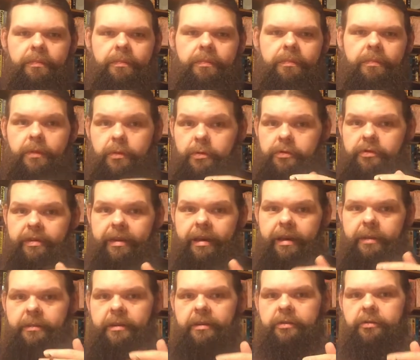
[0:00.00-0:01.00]
They're
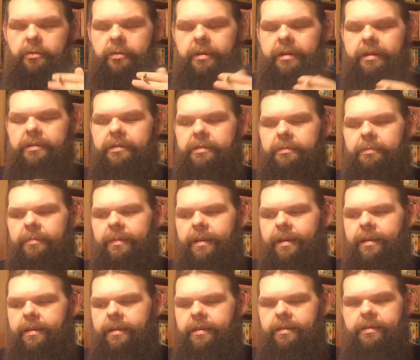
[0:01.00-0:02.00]
Siamese twins,
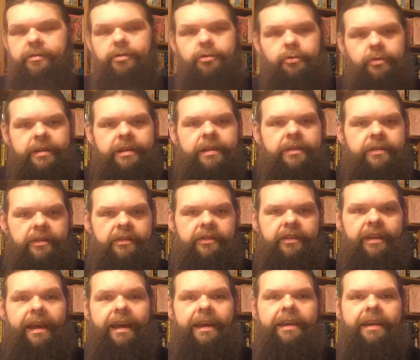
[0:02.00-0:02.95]
joined at the side.